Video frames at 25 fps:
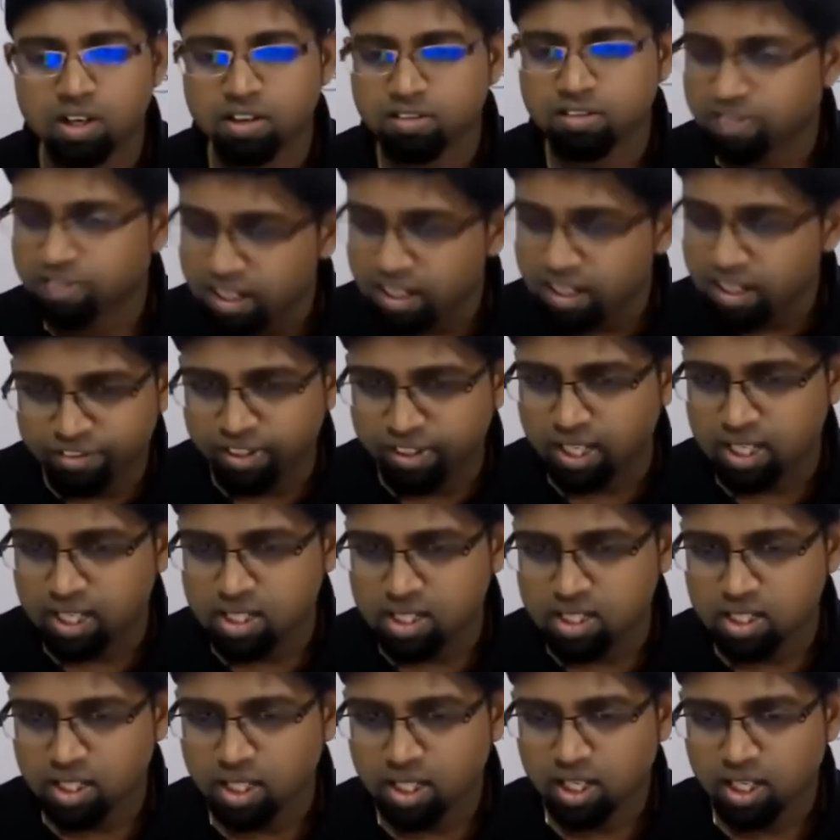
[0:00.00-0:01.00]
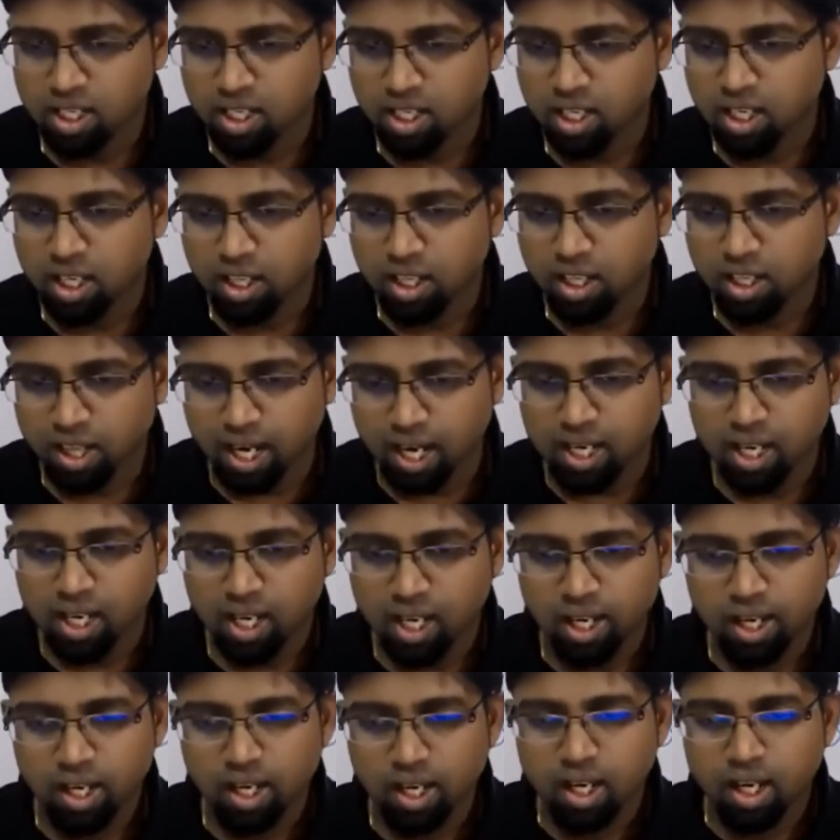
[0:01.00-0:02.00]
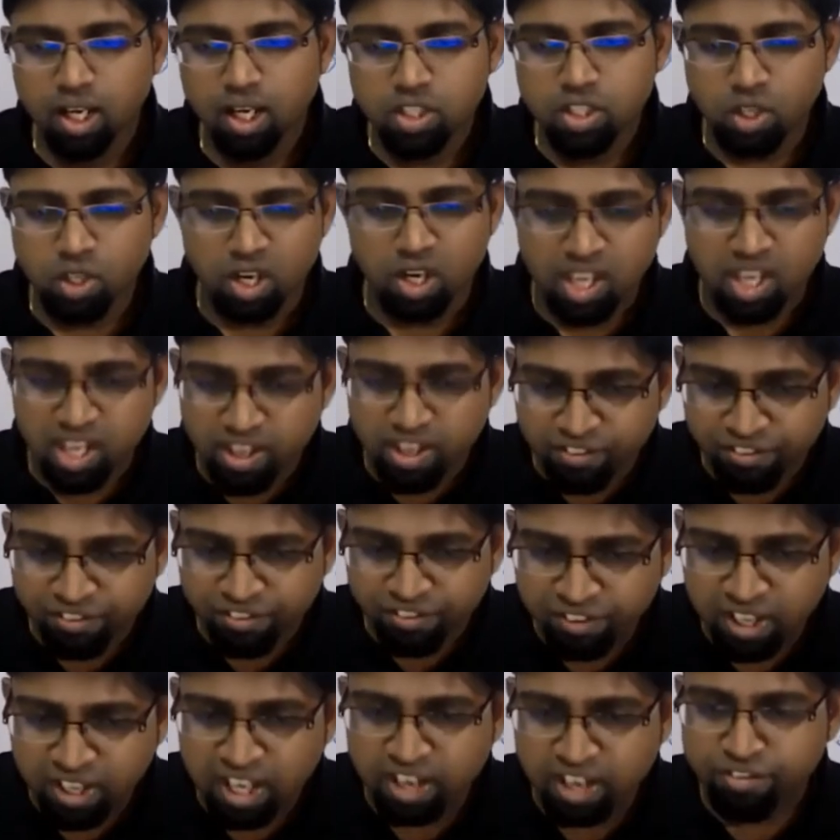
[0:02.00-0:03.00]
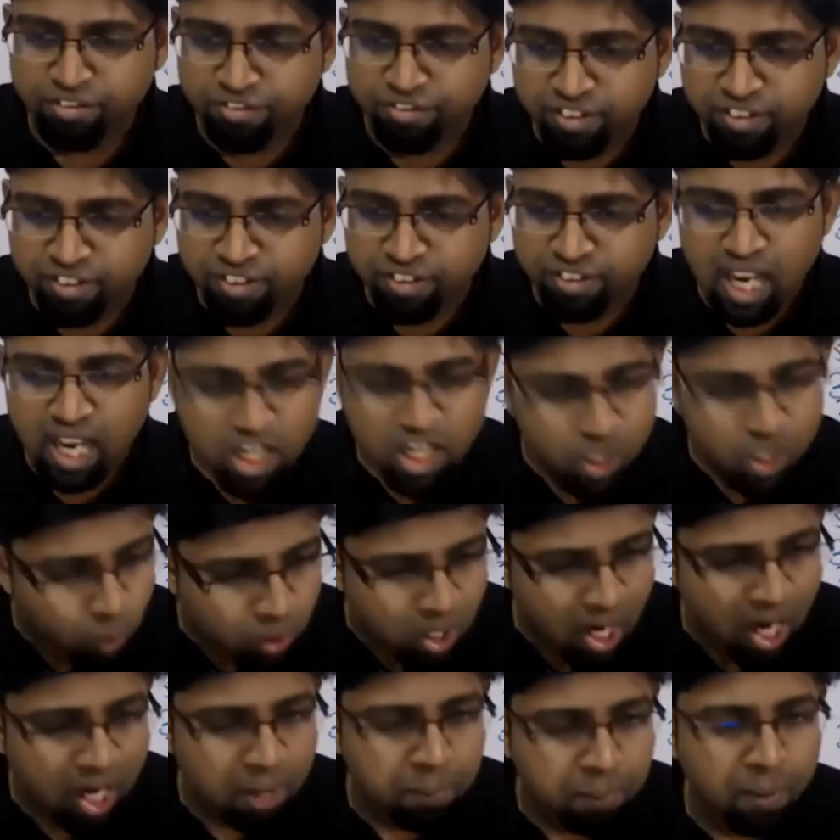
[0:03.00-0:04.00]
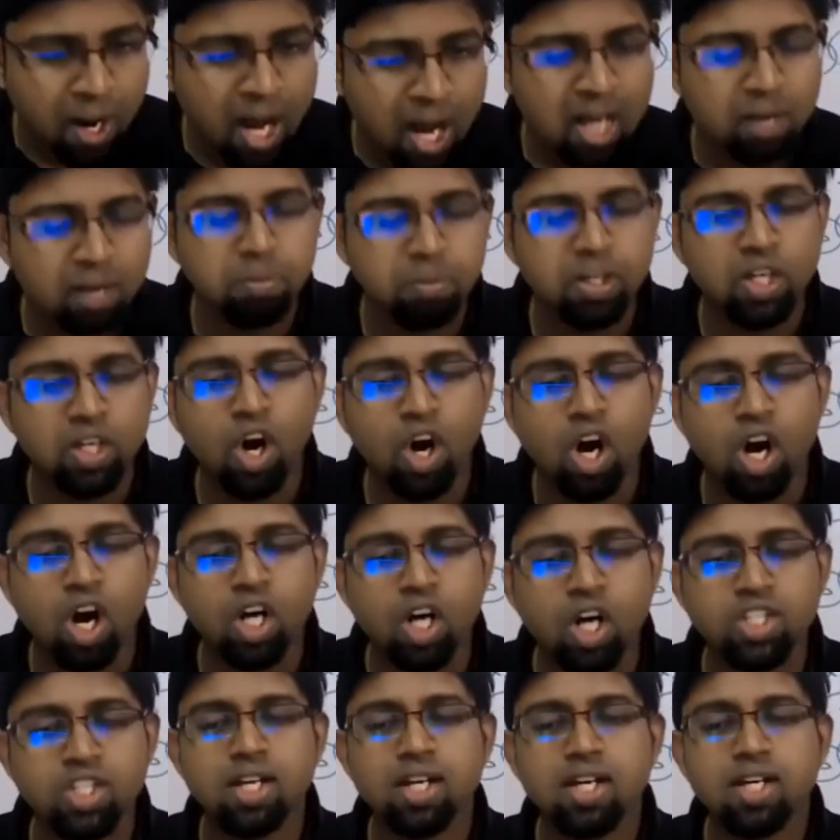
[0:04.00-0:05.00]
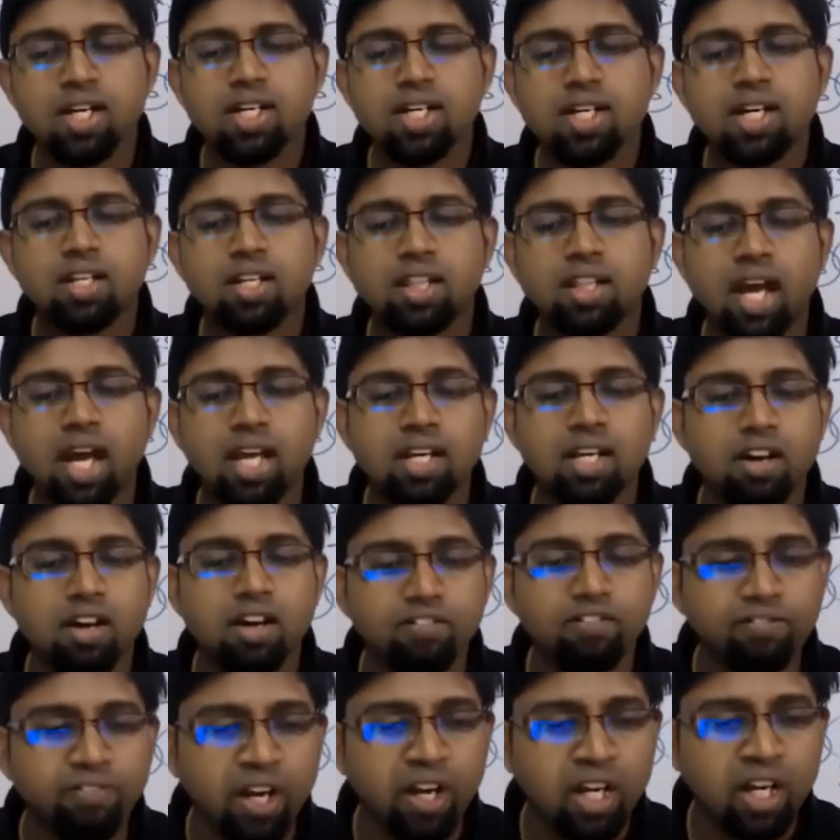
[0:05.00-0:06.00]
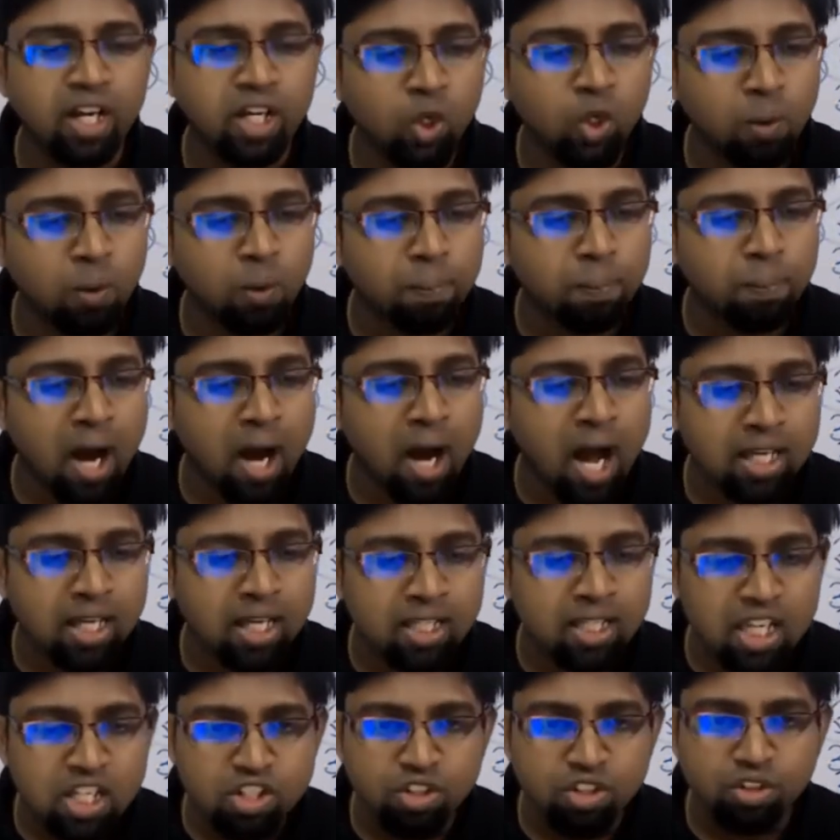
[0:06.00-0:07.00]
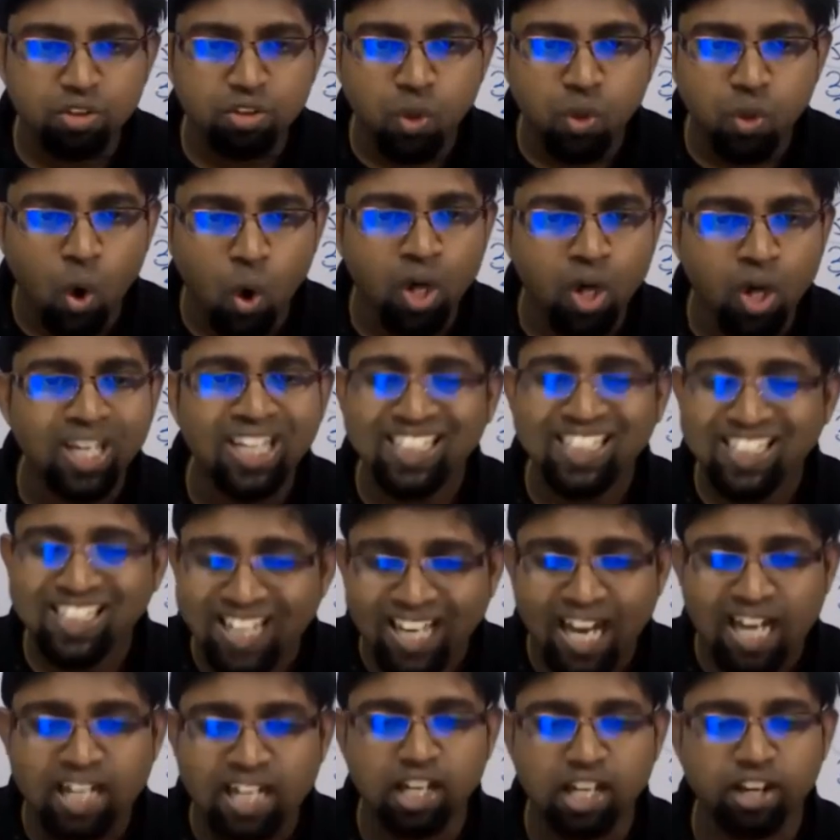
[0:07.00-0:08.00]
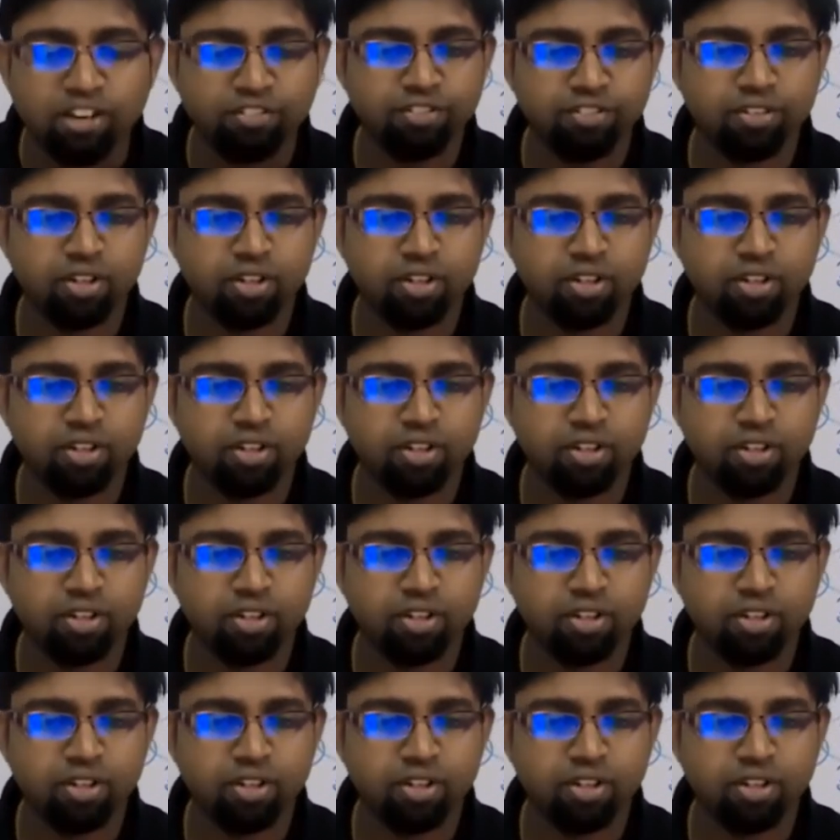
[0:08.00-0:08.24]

We'll forget. Like, so if we forget, you can't mark because, right, when you mark it wrong, it's negative.